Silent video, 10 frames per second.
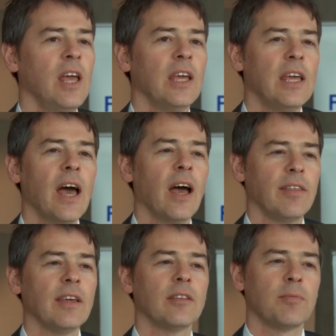Yeah, I
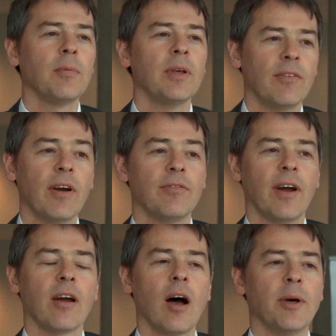think it's probably a very
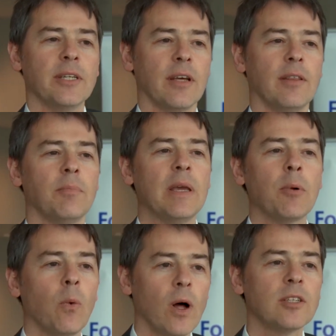fair comment. I think
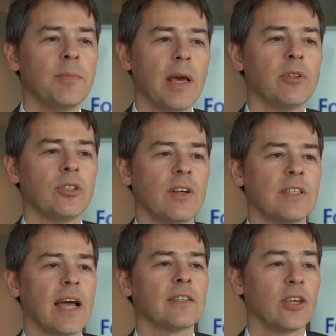people want to be able to
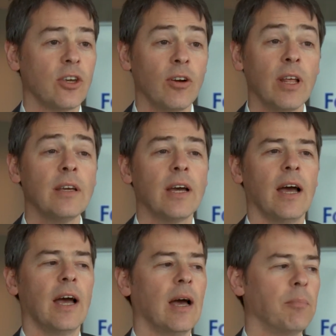transact securely,
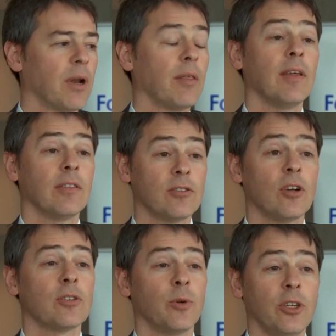but I think there's
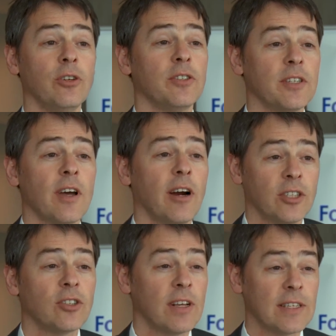also a huge desire to
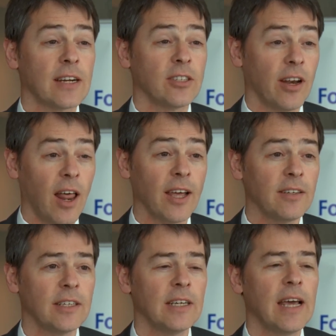transact online,
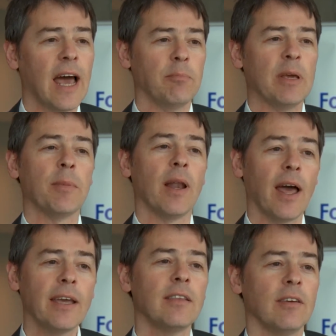and people
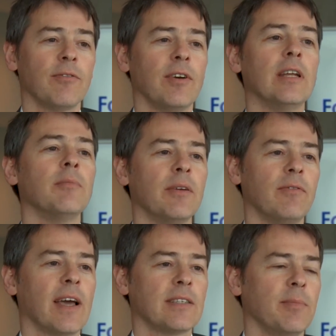like the freedom and
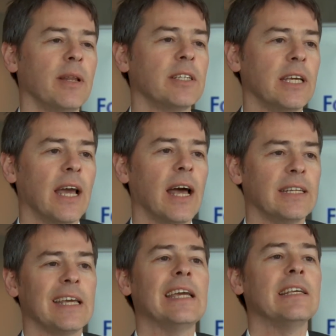flexibility and
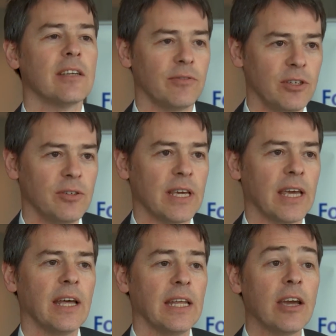ease of using
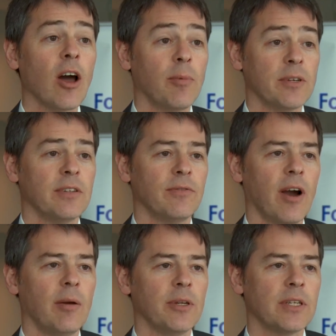an e-commerce
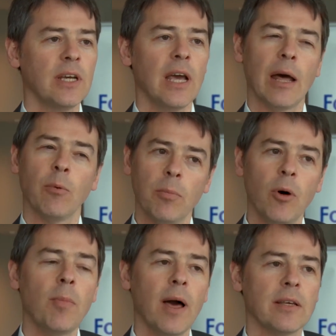environment. And what
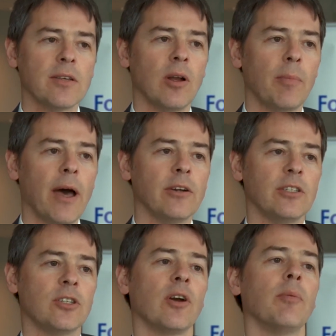mobile is all about
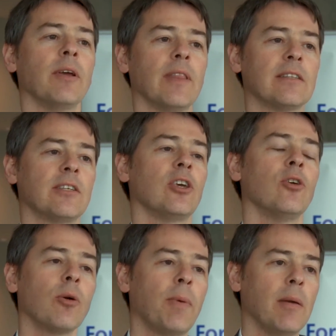is trying to bring that
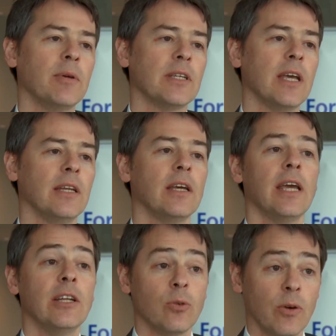secure payment
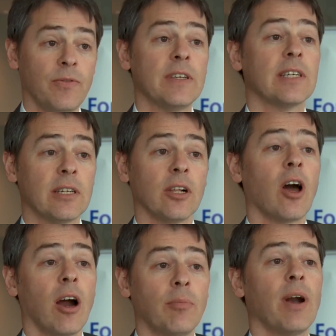into a physical
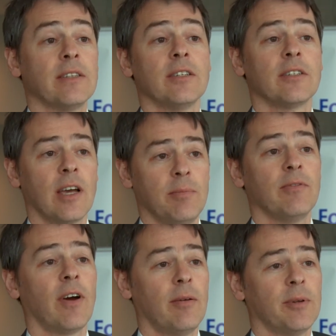card-present type
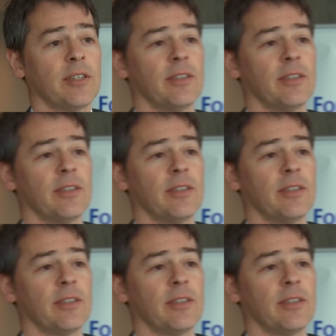environment.